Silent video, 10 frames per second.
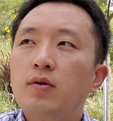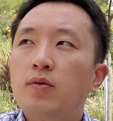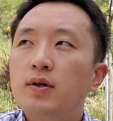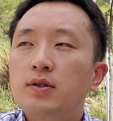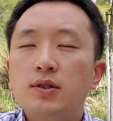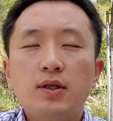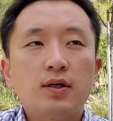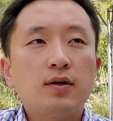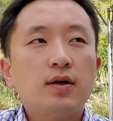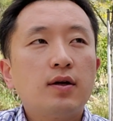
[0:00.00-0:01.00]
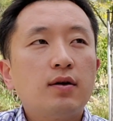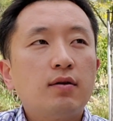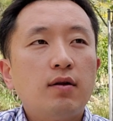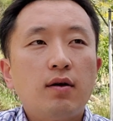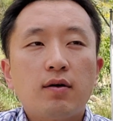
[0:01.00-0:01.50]
what is
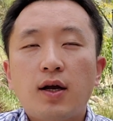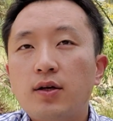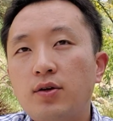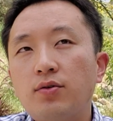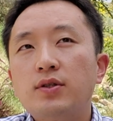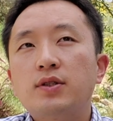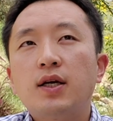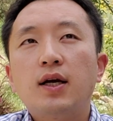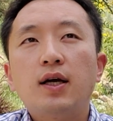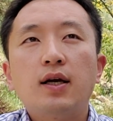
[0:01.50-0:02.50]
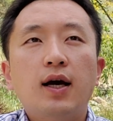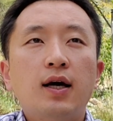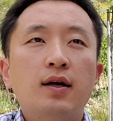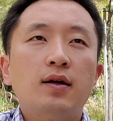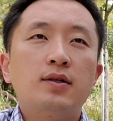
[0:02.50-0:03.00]
their characteristic,
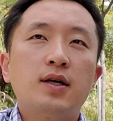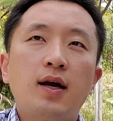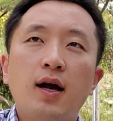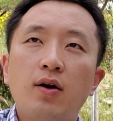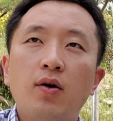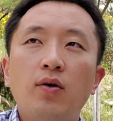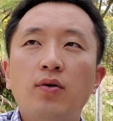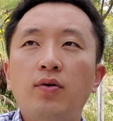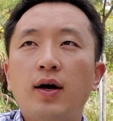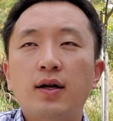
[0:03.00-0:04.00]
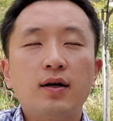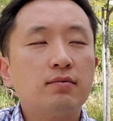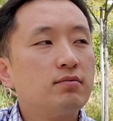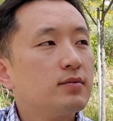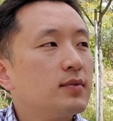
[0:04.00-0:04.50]
and say hello, and
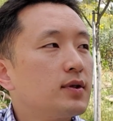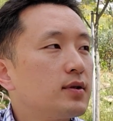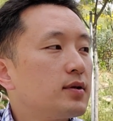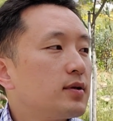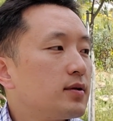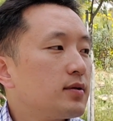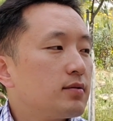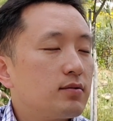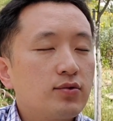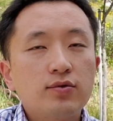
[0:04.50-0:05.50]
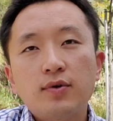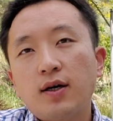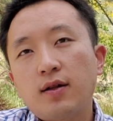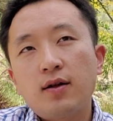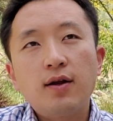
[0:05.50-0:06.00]
who
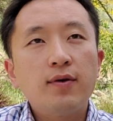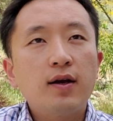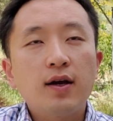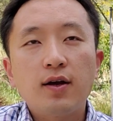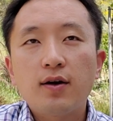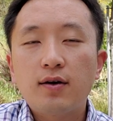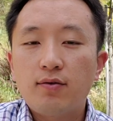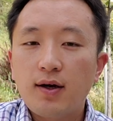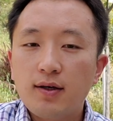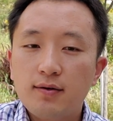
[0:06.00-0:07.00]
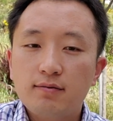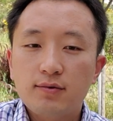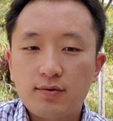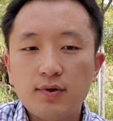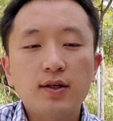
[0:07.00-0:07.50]
are living here, right?
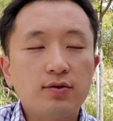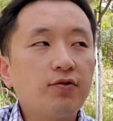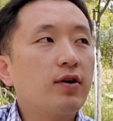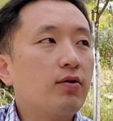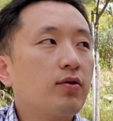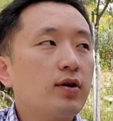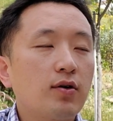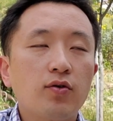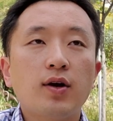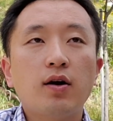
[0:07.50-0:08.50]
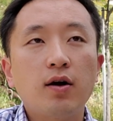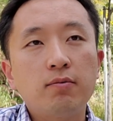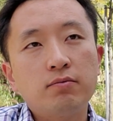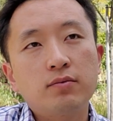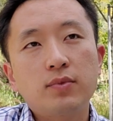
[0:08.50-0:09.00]
So that's very quick. You can
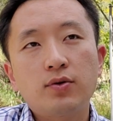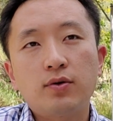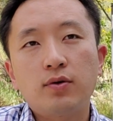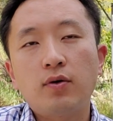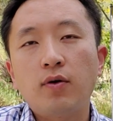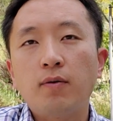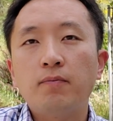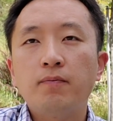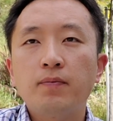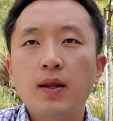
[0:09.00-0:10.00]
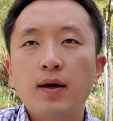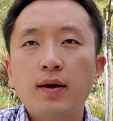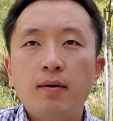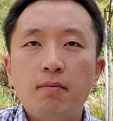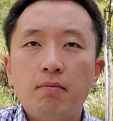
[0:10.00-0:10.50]
come to home
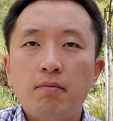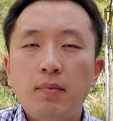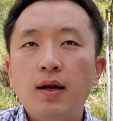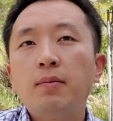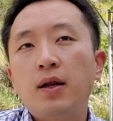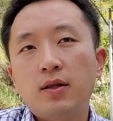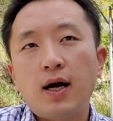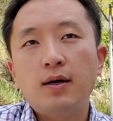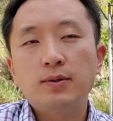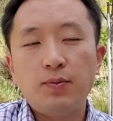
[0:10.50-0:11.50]
many times